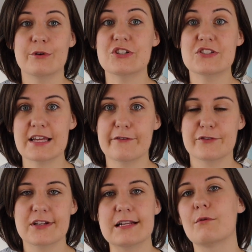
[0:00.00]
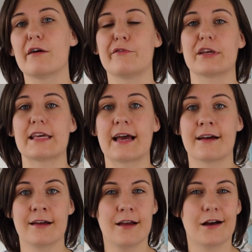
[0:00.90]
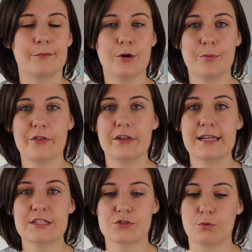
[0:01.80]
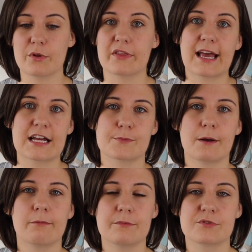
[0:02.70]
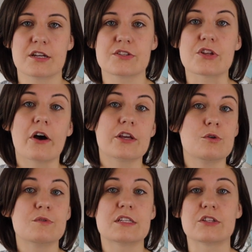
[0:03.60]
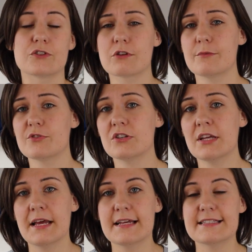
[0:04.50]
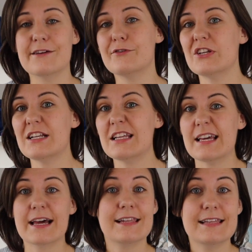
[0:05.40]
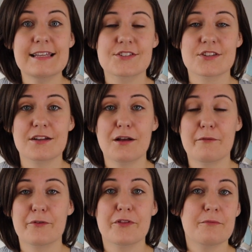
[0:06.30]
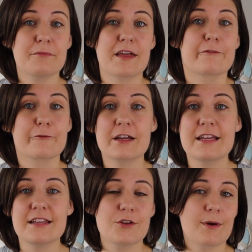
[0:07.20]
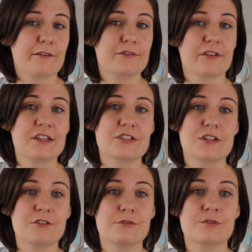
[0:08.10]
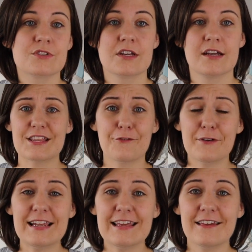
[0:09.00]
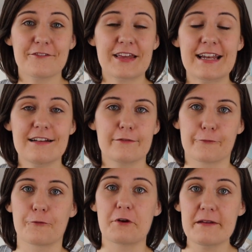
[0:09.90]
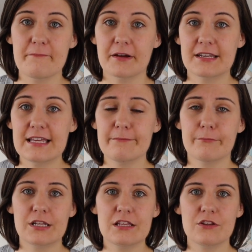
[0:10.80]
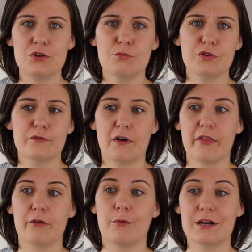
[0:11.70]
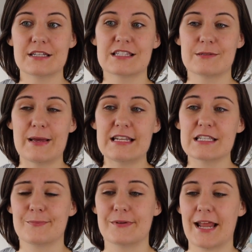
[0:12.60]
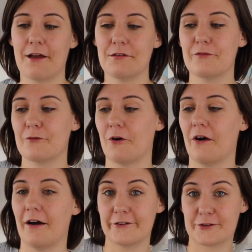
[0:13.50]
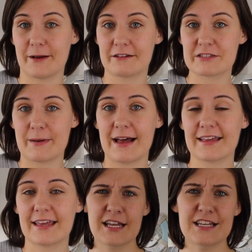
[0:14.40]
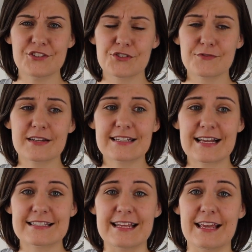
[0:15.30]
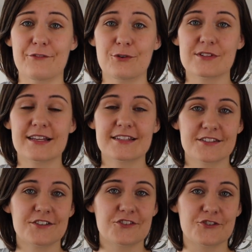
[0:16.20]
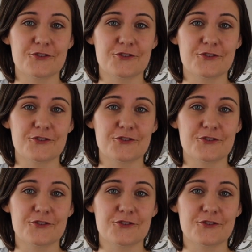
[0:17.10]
which is definitely worth looking at. I will put the link to all of the cashback websites that I use in the description. Definitely at least sign up for them. They're free, you have nothing to lose. The feeling of getting free money that you would have otherwise spent, but now you've got £100 back, is just fantastic. It feels like such a